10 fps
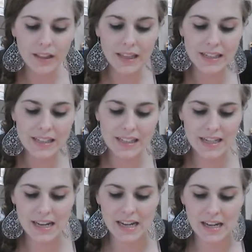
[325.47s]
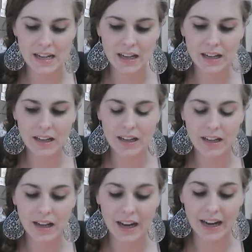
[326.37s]
Let's see.
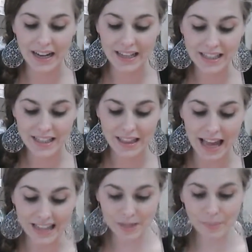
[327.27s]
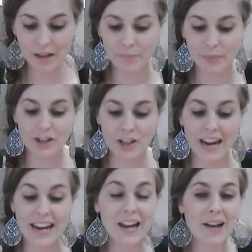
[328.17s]
I guess that's pretty much
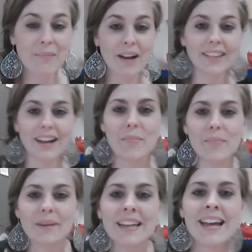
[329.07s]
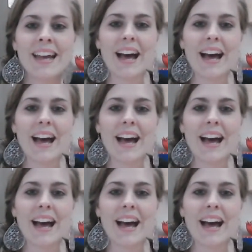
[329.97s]
it about the company.